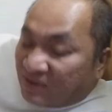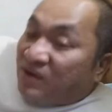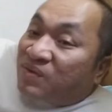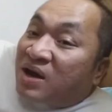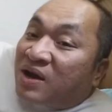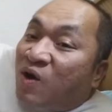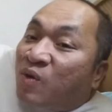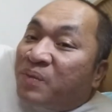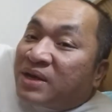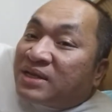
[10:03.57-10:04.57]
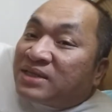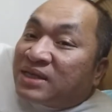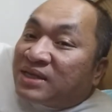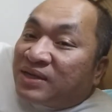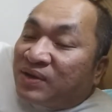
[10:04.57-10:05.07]
We don't want to open a
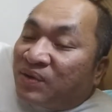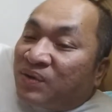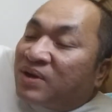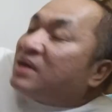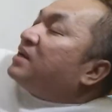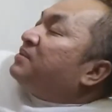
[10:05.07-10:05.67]
certain door.